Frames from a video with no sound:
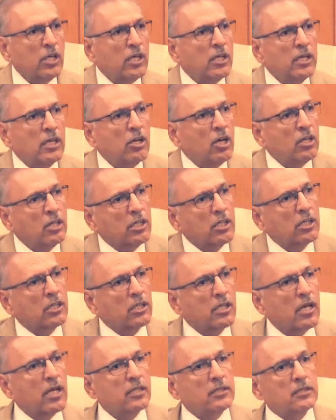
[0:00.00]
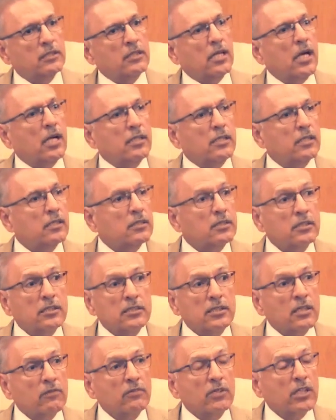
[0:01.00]
did not recognize Article
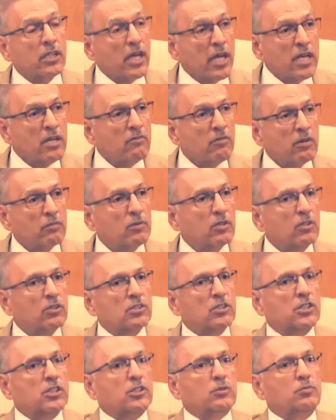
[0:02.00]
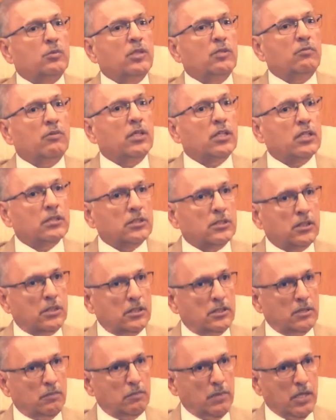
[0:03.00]
370 anyway, because Kashmir we
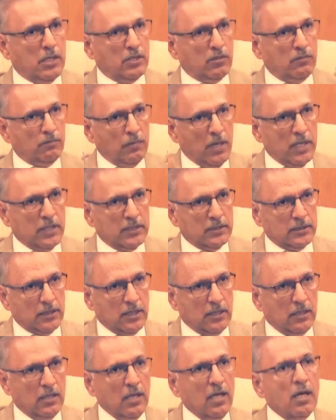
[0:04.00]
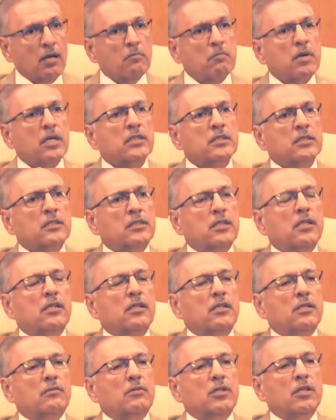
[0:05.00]
consider as a part of Pakistan. But
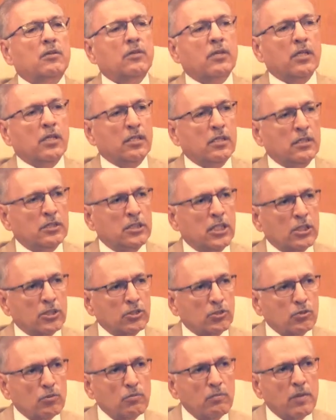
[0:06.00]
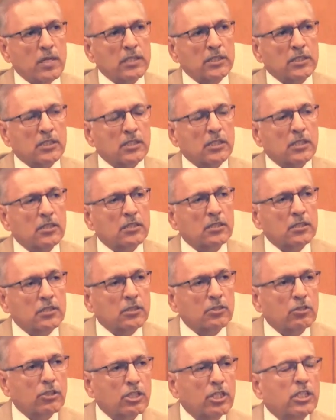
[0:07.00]
still, just to mention the
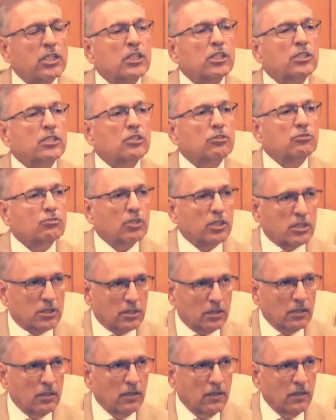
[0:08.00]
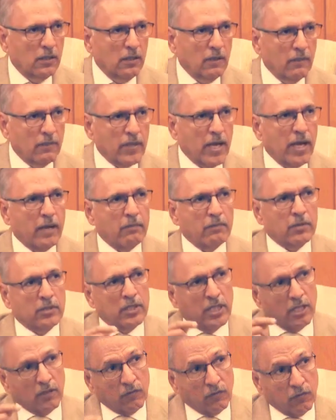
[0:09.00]
deteriorating situation, I
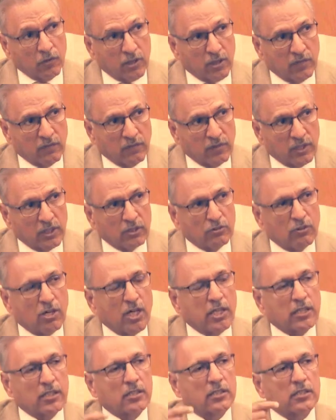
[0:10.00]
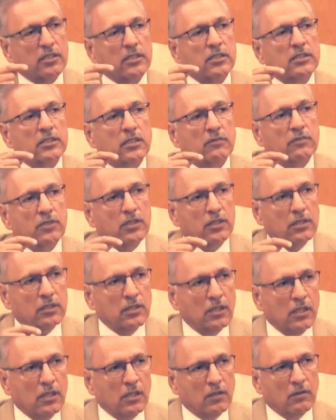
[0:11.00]
am therefore referring to Article 370,